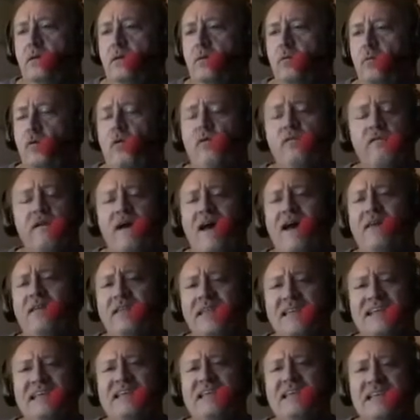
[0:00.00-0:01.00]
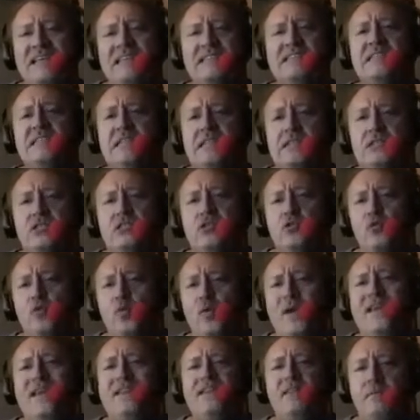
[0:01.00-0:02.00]
will finally listen to
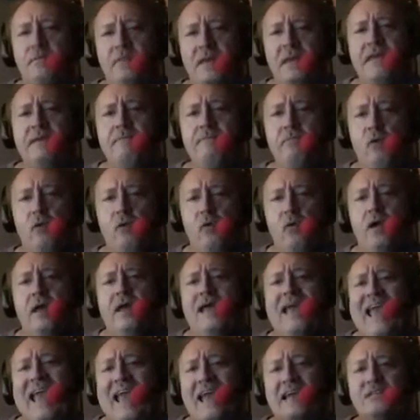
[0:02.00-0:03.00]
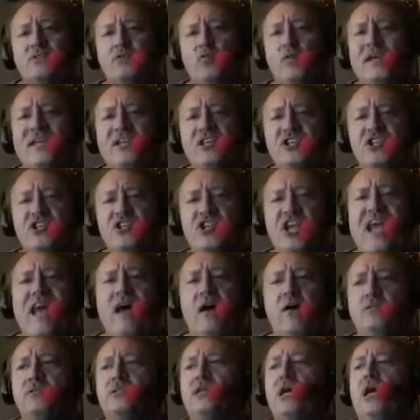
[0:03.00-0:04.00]
we the people as we
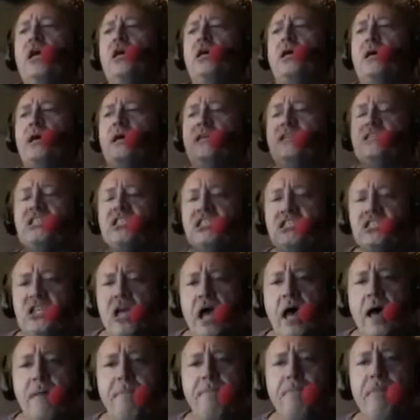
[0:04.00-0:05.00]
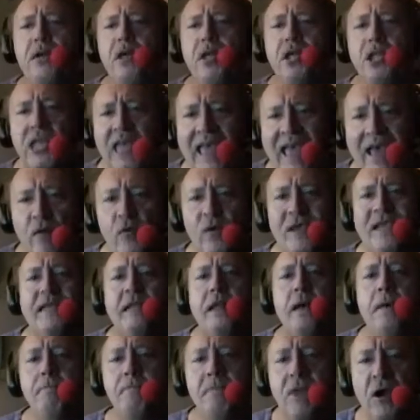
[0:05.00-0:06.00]
shout, stop allowing
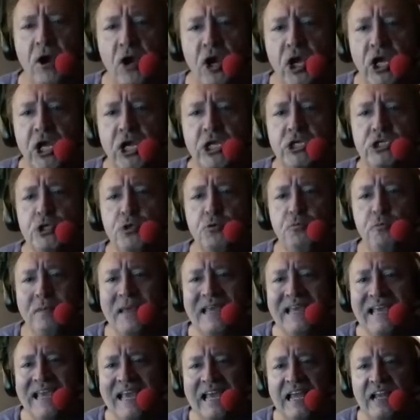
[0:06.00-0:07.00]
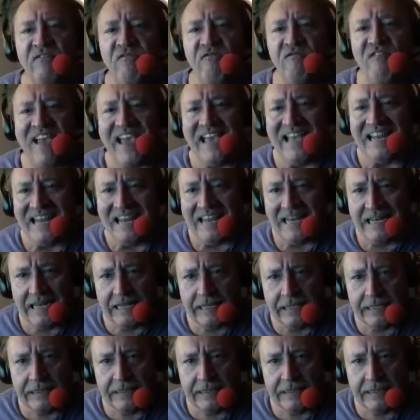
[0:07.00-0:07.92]
America to be invaded.